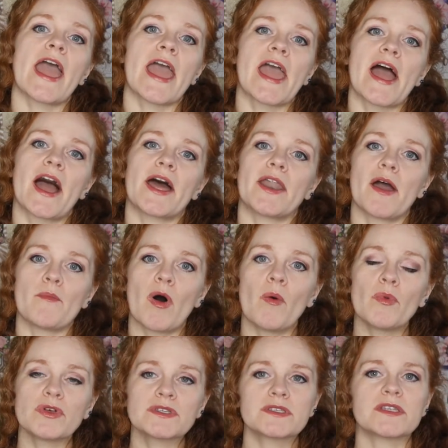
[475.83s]
And I'm
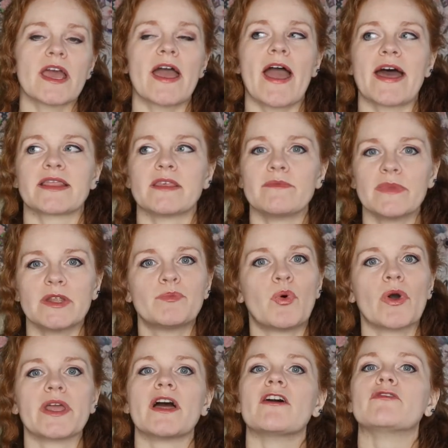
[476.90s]
almost at the
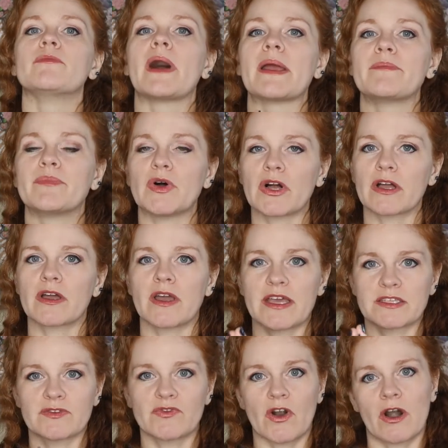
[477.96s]
midpoint of my book
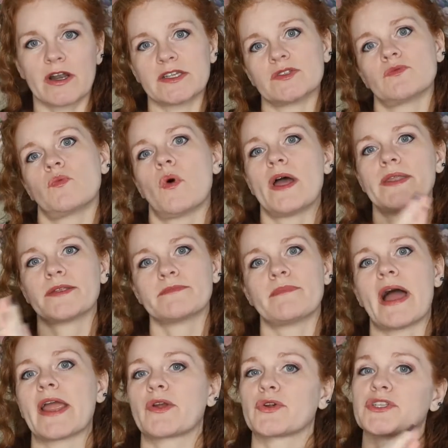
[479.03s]
as far as what
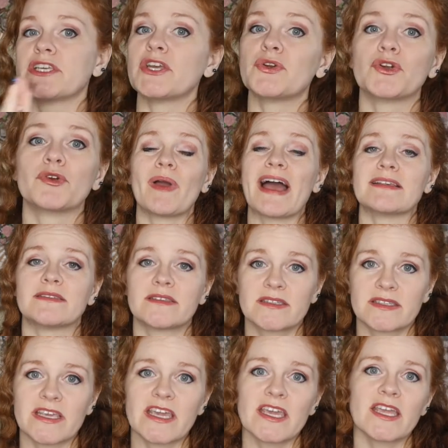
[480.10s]
my critique has
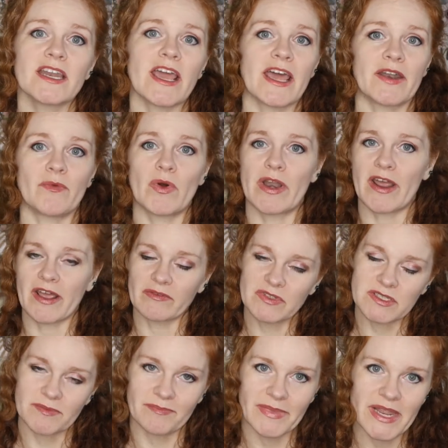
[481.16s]
seen and what I have
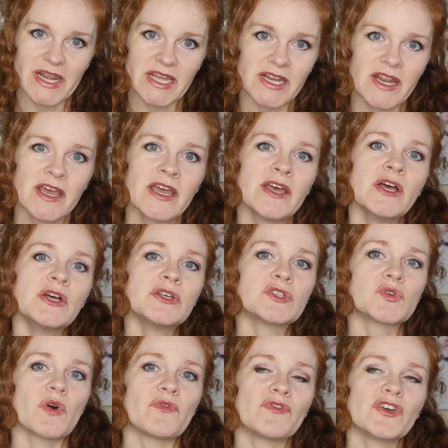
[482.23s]
submitted.
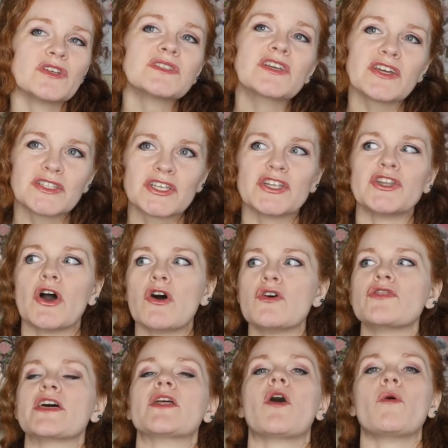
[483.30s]
So it feels good to know
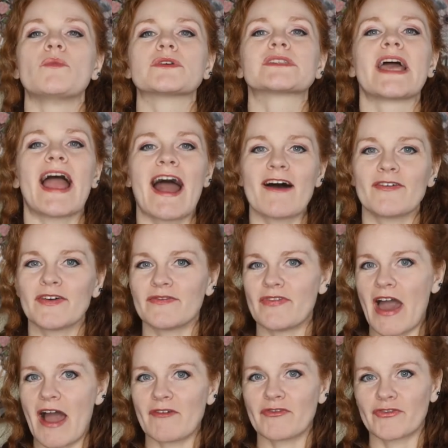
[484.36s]
that almost half of
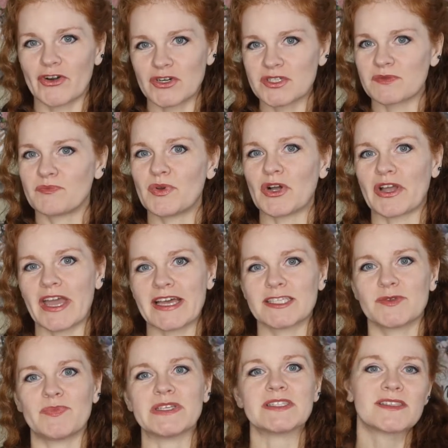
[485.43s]
that first book
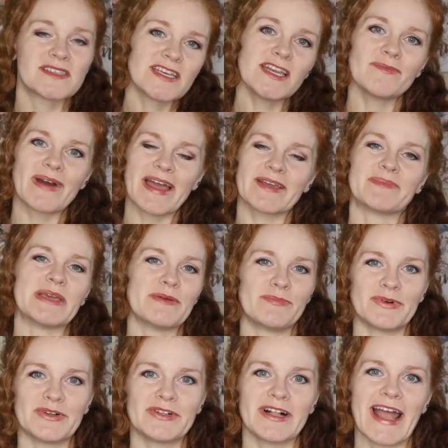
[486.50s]
has been seen by
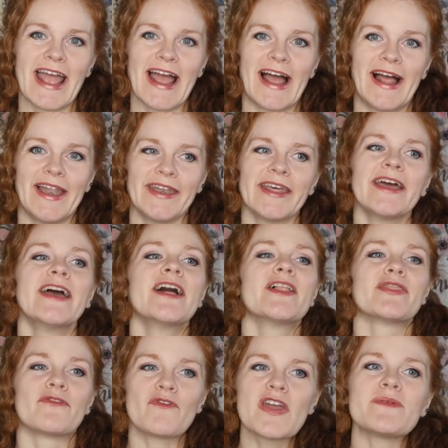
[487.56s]
people, and
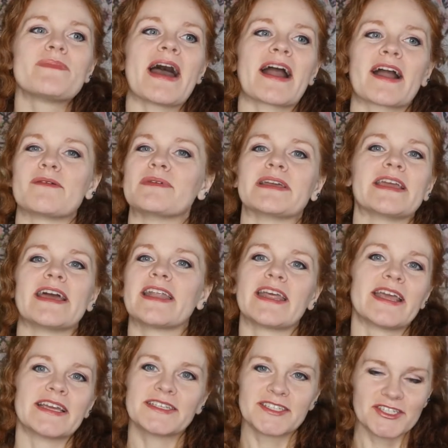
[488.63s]
the feedback I've been
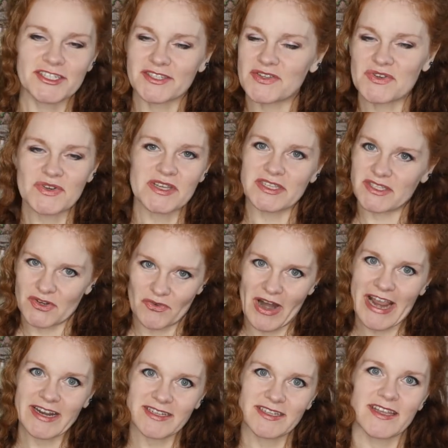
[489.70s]
getting is just, it's
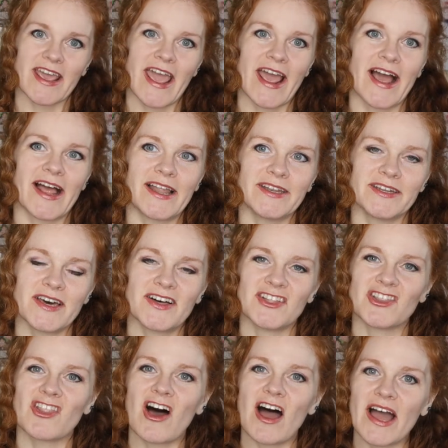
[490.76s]
great. And a
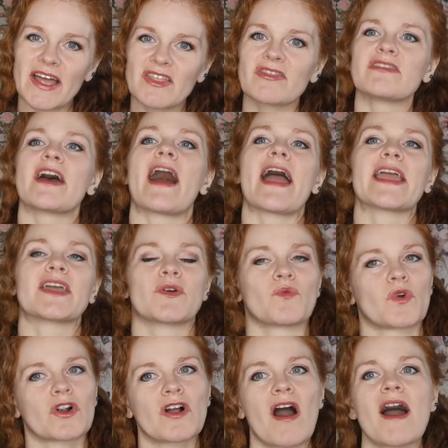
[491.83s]
lot that I can
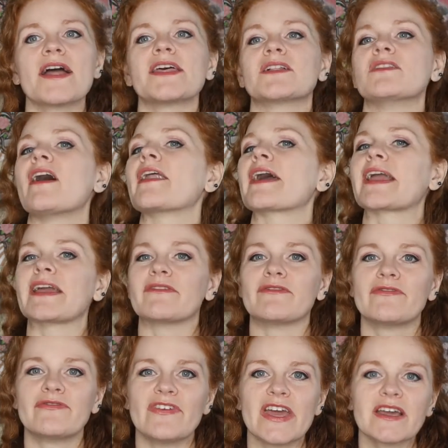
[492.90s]
work on, a lot I can
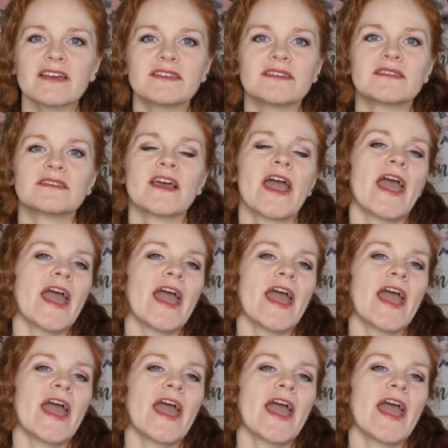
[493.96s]
fix.